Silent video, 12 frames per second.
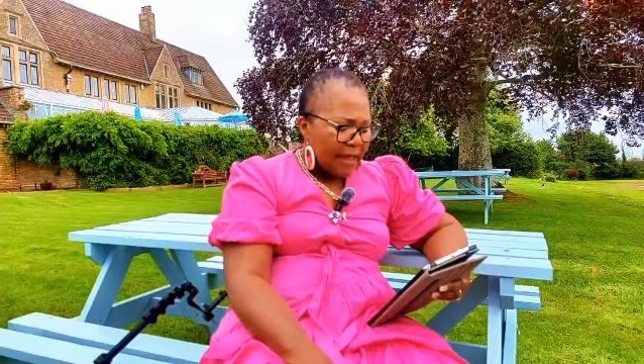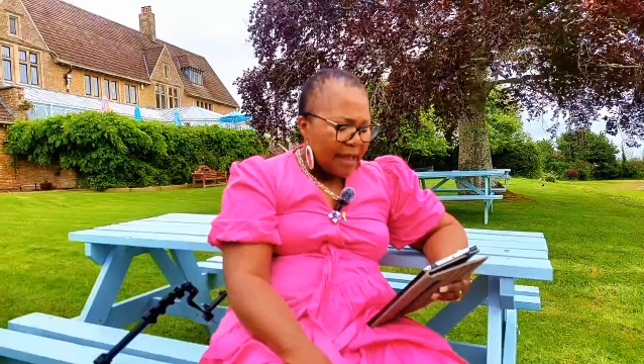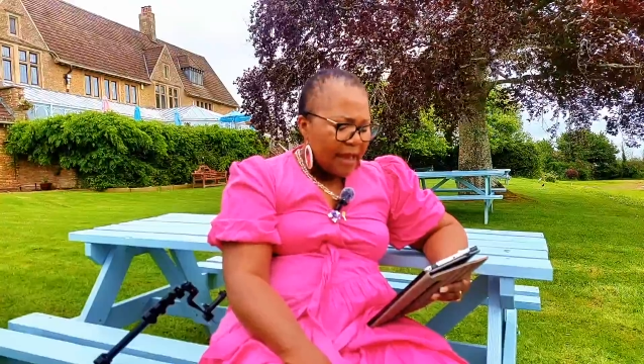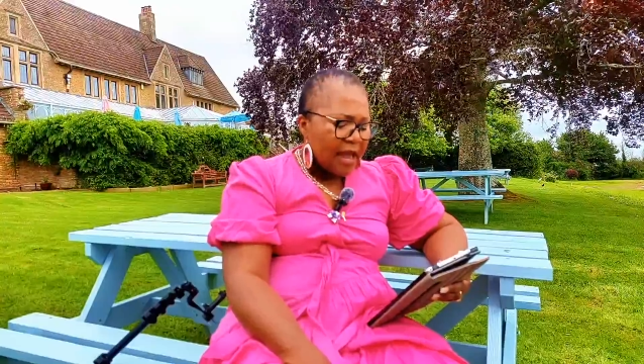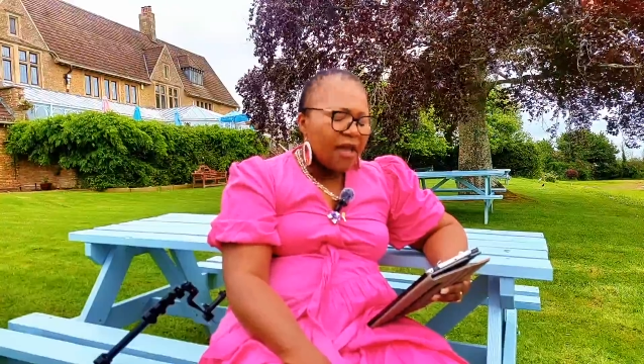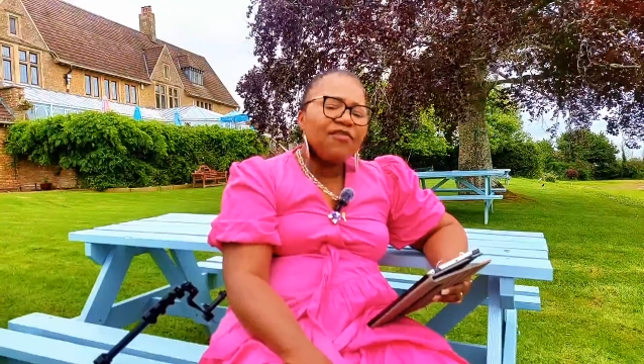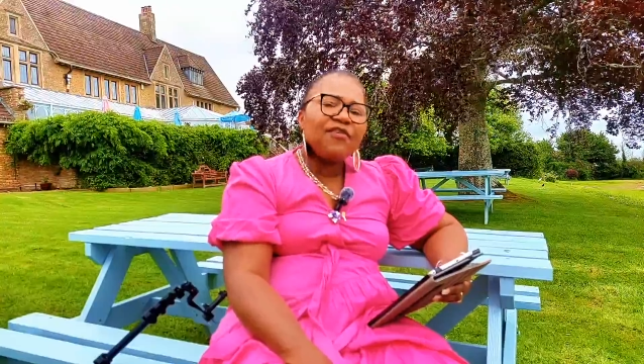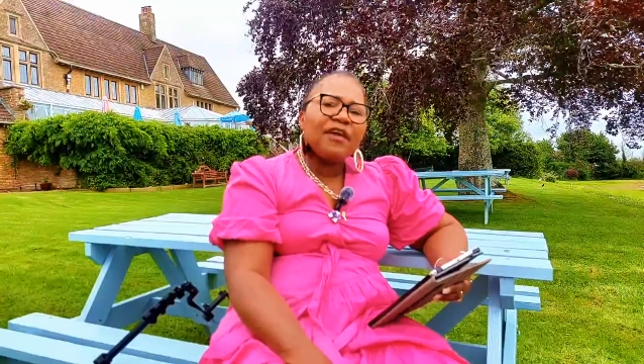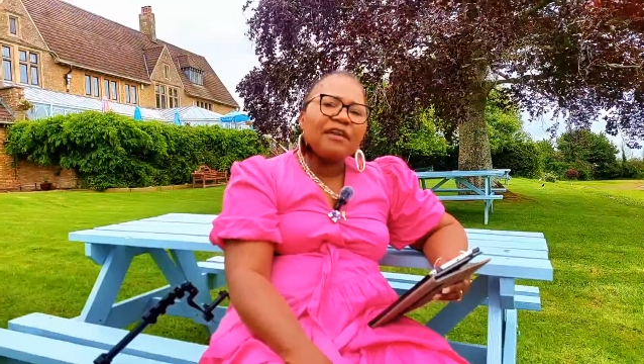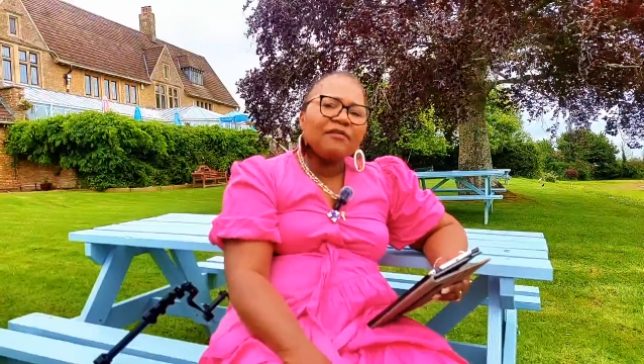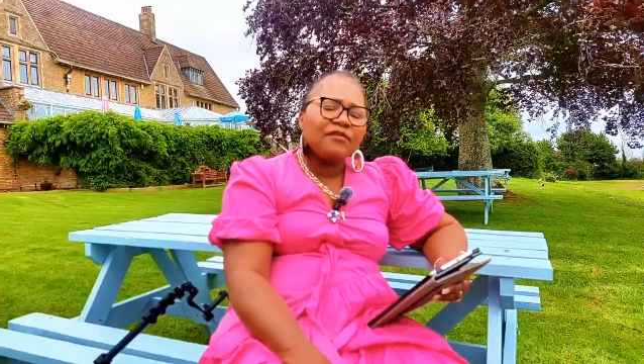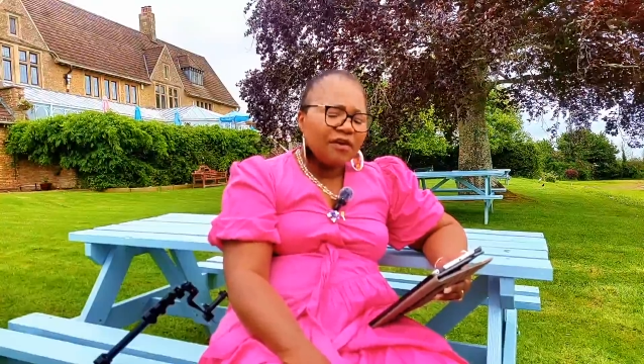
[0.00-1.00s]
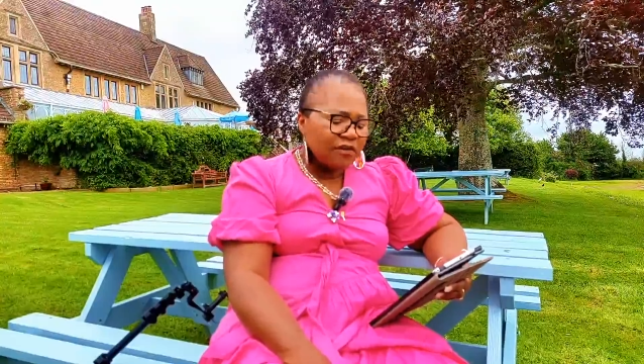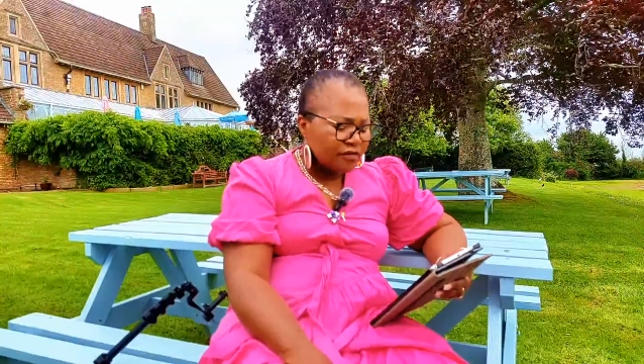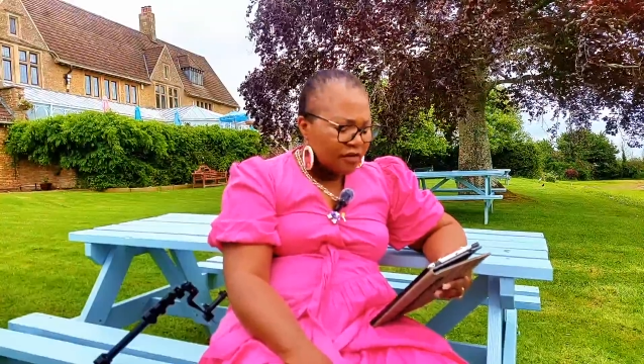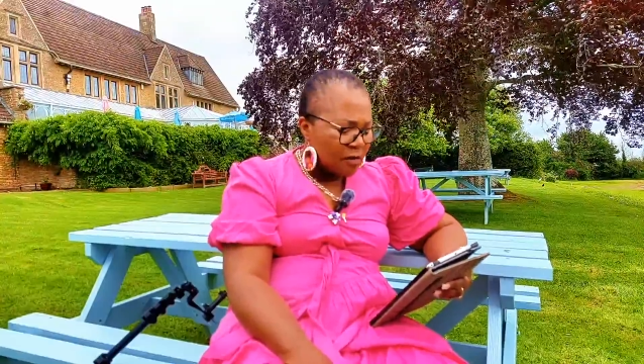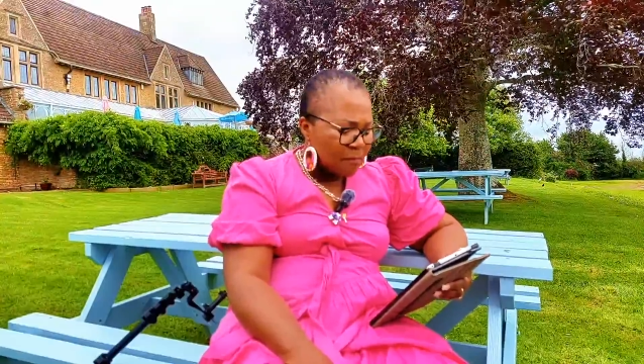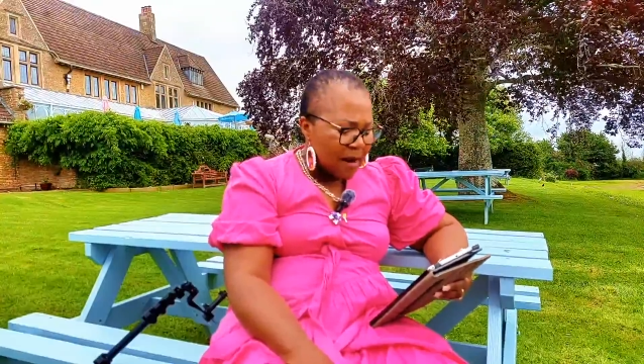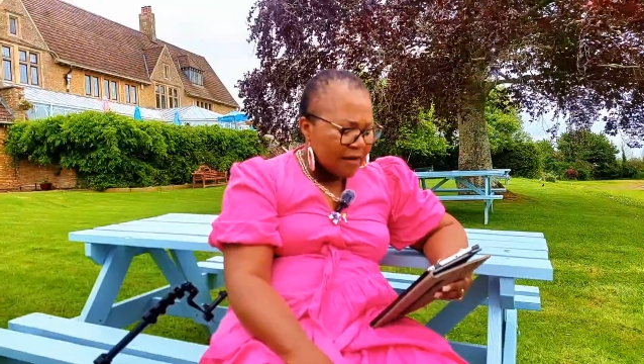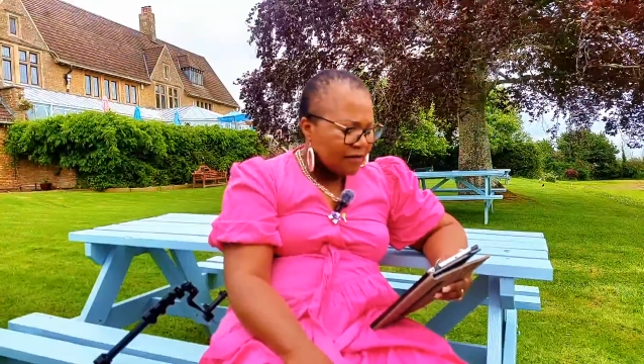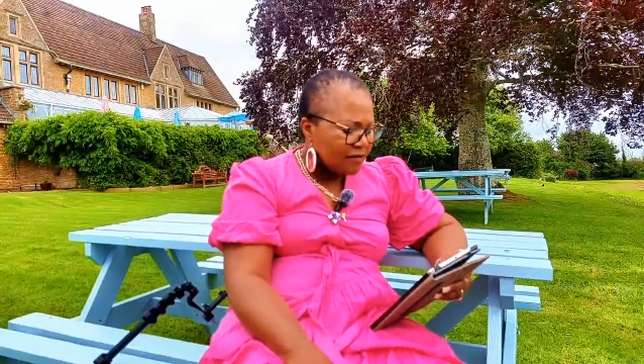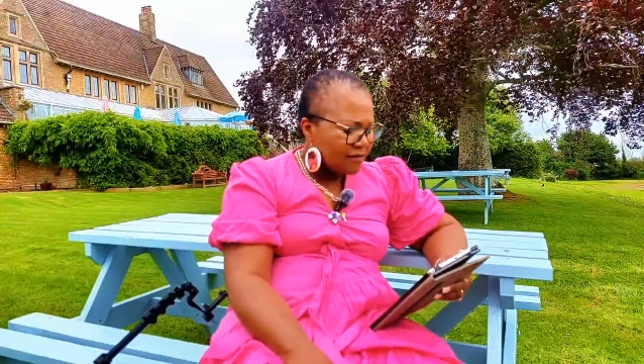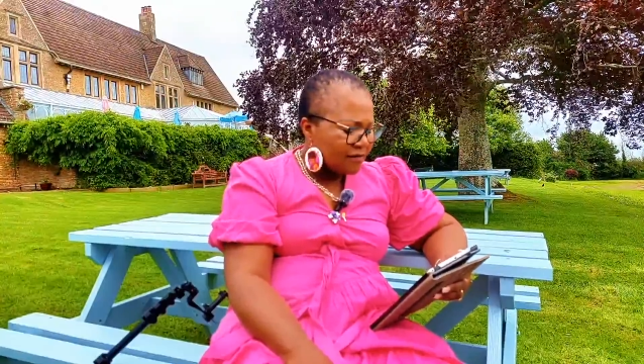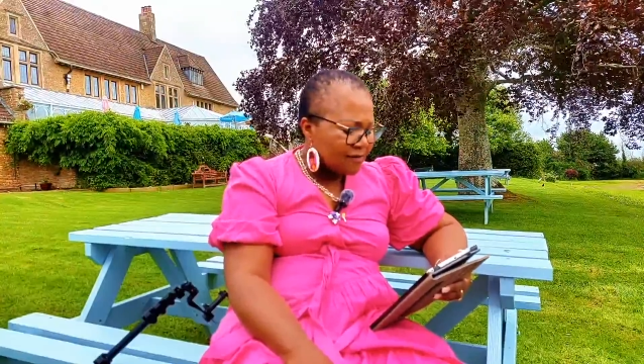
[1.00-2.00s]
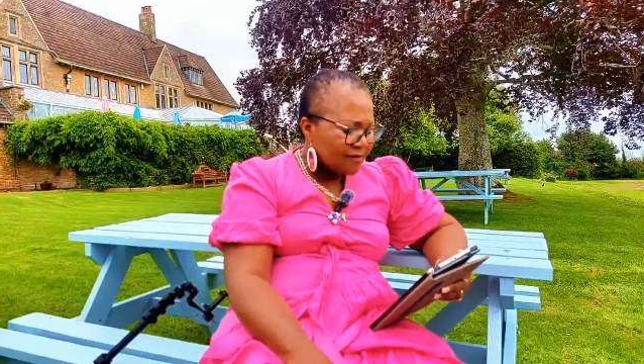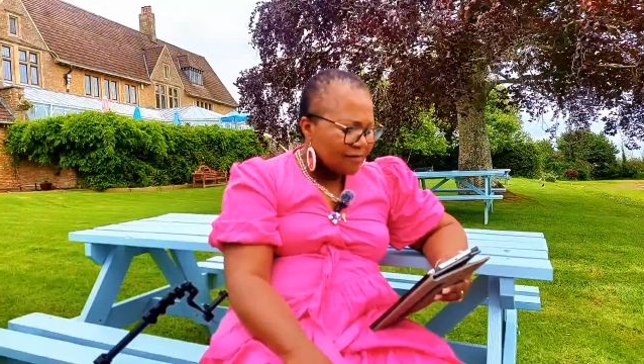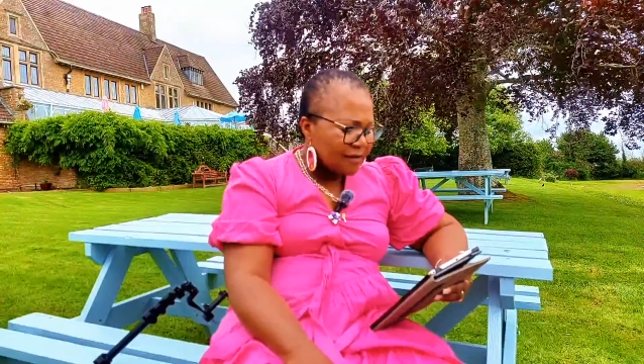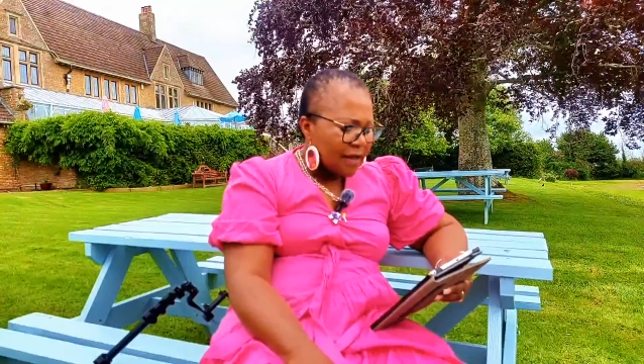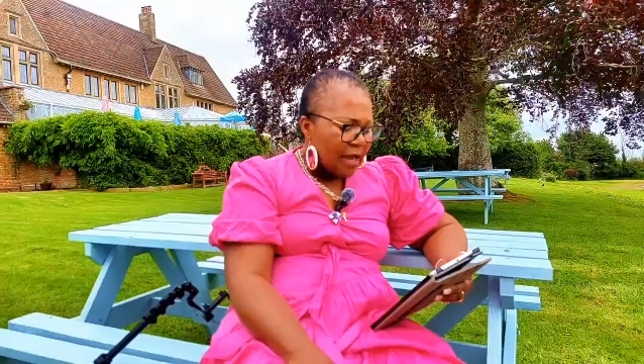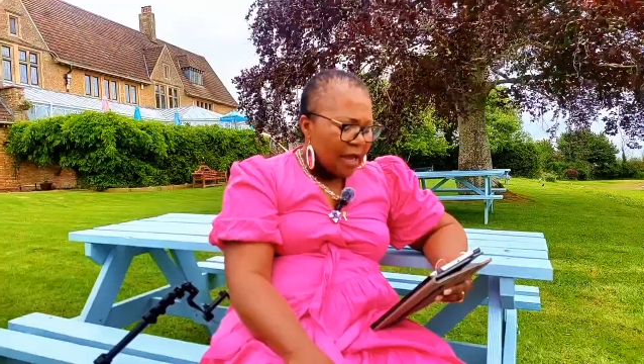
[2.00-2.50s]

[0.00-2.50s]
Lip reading: Engaging in traditional practices